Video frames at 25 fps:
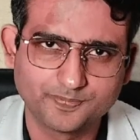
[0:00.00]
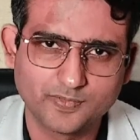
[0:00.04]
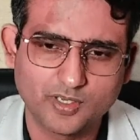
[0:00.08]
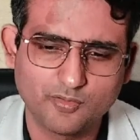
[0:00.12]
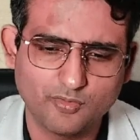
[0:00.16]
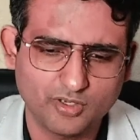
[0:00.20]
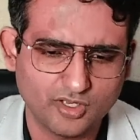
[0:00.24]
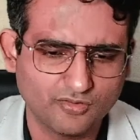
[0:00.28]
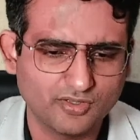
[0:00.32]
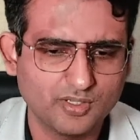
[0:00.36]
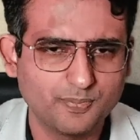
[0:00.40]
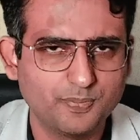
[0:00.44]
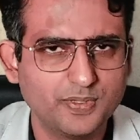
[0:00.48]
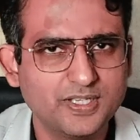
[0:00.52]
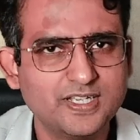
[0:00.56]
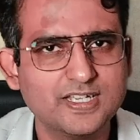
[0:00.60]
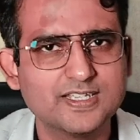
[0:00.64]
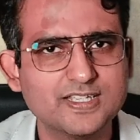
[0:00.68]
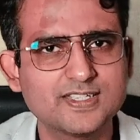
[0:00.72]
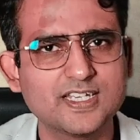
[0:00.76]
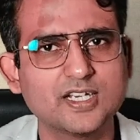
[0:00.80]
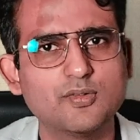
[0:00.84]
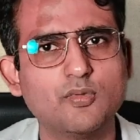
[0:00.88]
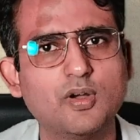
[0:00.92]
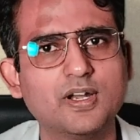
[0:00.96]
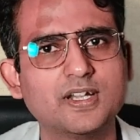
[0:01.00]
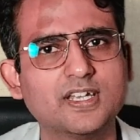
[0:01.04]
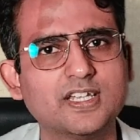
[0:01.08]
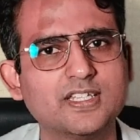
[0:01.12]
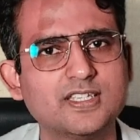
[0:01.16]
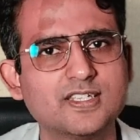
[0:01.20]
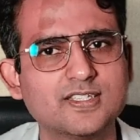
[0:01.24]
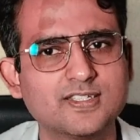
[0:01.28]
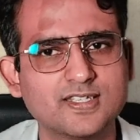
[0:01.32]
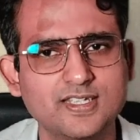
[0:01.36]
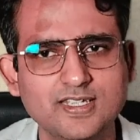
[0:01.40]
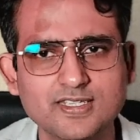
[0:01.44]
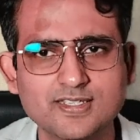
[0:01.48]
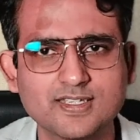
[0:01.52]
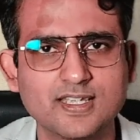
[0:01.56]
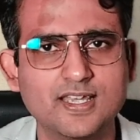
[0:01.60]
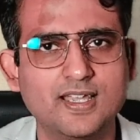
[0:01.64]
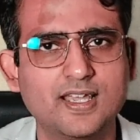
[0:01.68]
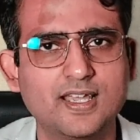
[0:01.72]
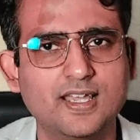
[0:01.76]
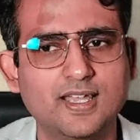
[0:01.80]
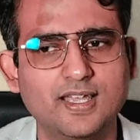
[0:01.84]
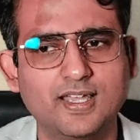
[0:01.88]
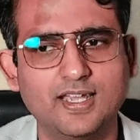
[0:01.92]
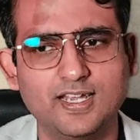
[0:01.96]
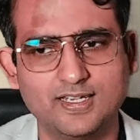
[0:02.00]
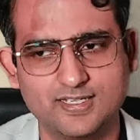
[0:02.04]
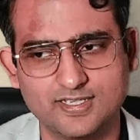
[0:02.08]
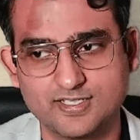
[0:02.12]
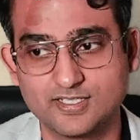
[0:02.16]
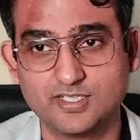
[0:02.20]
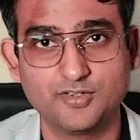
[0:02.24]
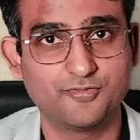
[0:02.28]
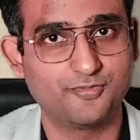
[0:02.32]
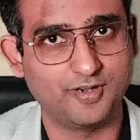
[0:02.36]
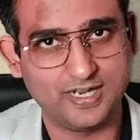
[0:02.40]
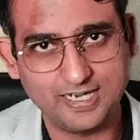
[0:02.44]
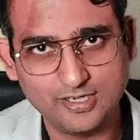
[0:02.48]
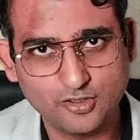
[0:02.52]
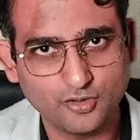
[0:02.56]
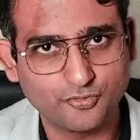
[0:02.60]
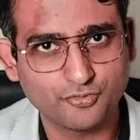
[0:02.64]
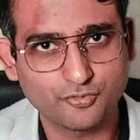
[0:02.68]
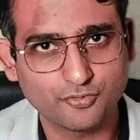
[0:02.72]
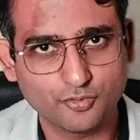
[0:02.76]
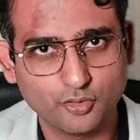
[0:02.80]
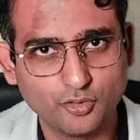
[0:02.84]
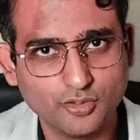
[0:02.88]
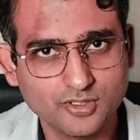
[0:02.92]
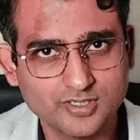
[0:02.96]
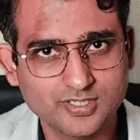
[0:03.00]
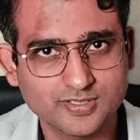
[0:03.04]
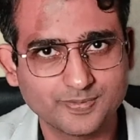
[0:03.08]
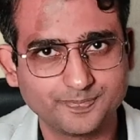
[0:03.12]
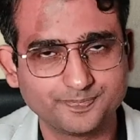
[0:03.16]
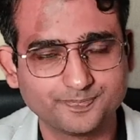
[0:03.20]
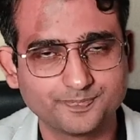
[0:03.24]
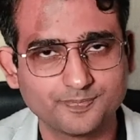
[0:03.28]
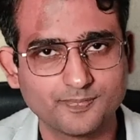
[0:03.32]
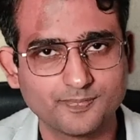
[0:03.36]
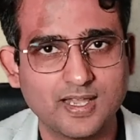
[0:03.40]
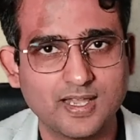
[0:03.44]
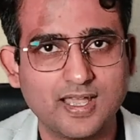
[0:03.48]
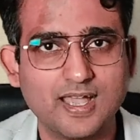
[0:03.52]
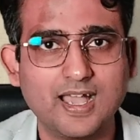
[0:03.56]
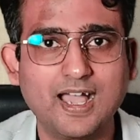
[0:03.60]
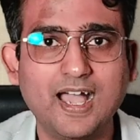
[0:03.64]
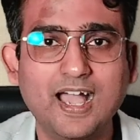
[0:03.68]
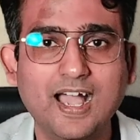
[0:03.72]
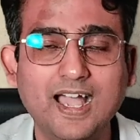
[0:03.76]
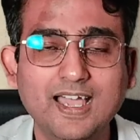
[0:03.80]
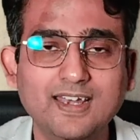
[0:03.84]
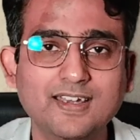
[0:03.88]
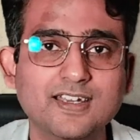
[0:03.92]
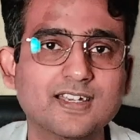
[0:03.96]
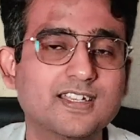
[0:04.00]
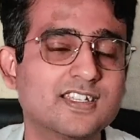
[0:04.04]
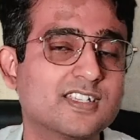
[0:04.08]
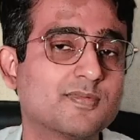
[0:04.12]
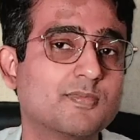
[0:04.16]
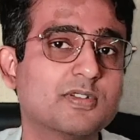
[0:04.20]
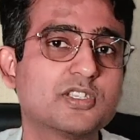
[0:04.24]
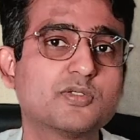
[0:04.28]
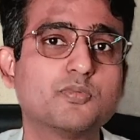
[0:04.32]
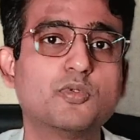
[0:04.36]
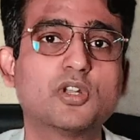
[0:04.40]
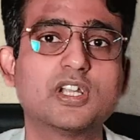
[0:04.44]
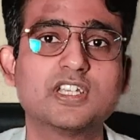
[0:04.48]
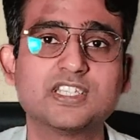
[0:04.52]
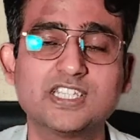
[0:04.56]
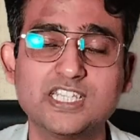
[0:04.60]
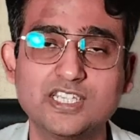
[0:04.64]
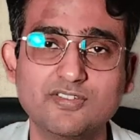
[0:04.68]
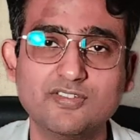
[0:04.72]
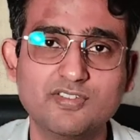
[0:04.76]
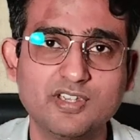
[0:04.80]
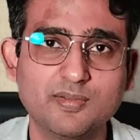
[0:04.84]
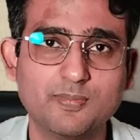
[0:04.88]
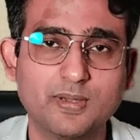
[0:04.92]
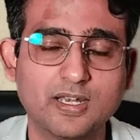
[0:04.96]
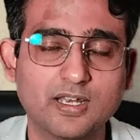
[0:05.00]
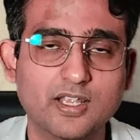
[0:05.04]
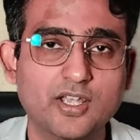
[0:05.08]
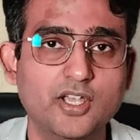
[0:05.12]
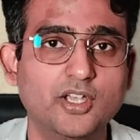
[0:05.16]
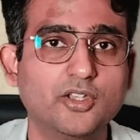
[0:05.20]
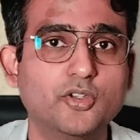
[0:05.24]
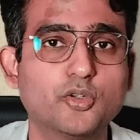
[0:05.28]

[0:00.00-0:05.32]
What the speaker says: one of the biggest advantages is it is defined, of course, and it is much more achievable.